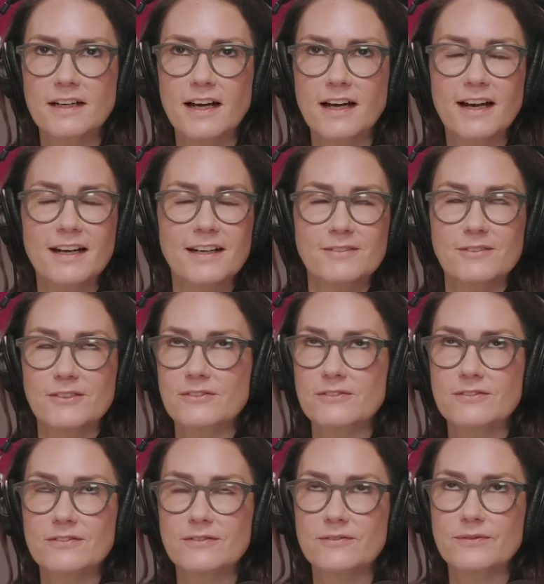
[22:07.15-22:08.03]
I
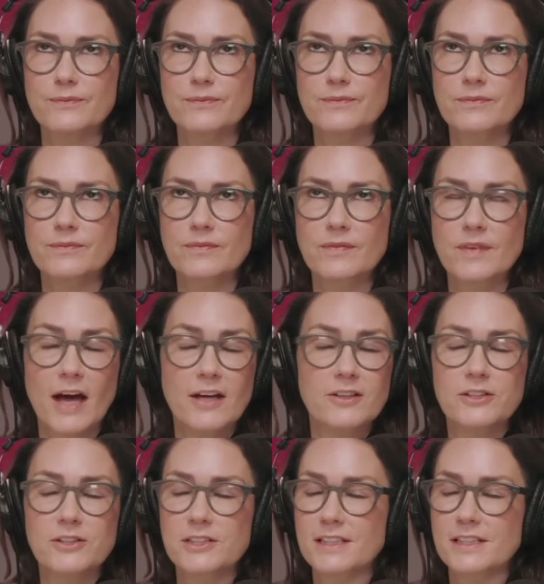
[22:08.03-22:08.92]

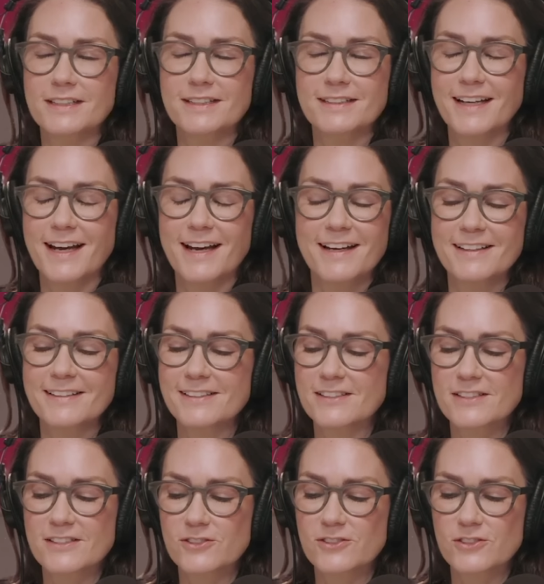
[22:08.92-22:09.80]
look at it
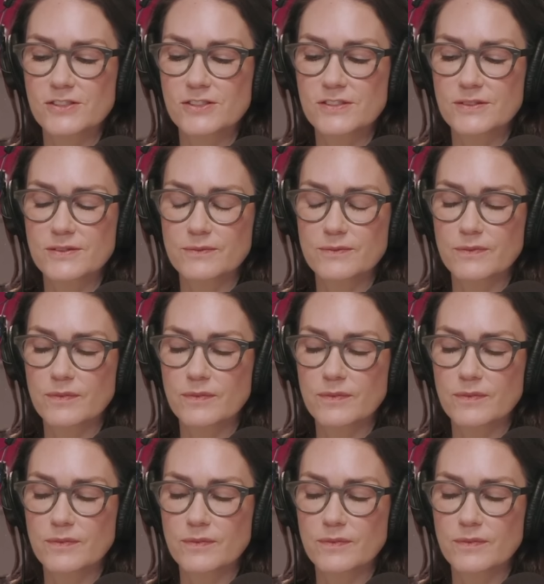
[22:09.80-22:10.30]
as just